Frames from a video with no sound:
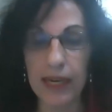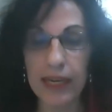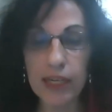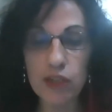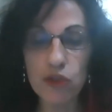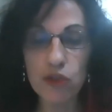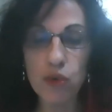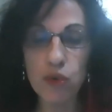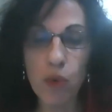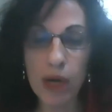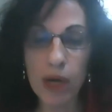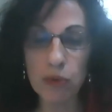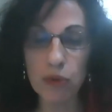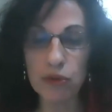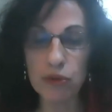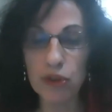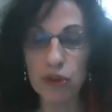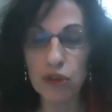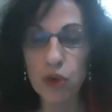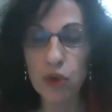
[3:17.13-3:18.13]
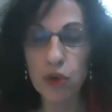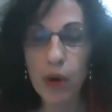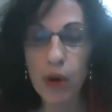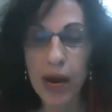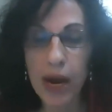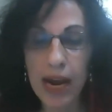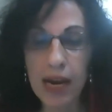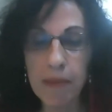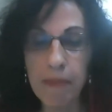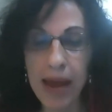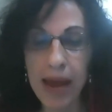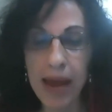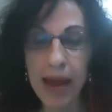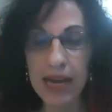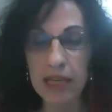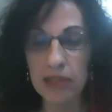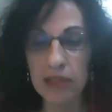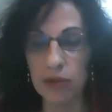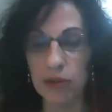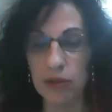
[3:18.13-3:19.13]
Each one was a
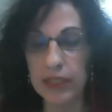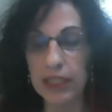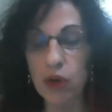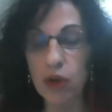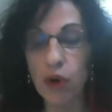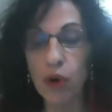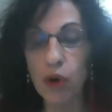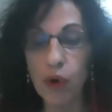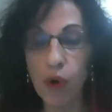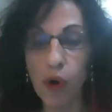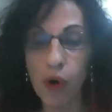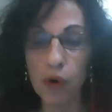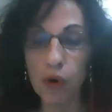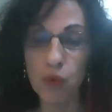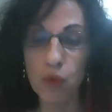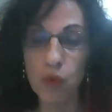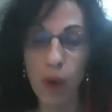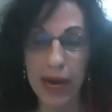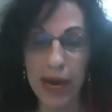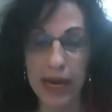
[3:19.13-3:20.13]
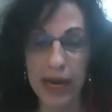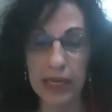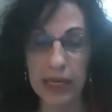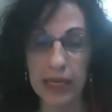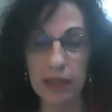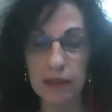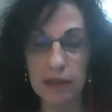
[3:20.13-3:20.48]
trailblazer in her own way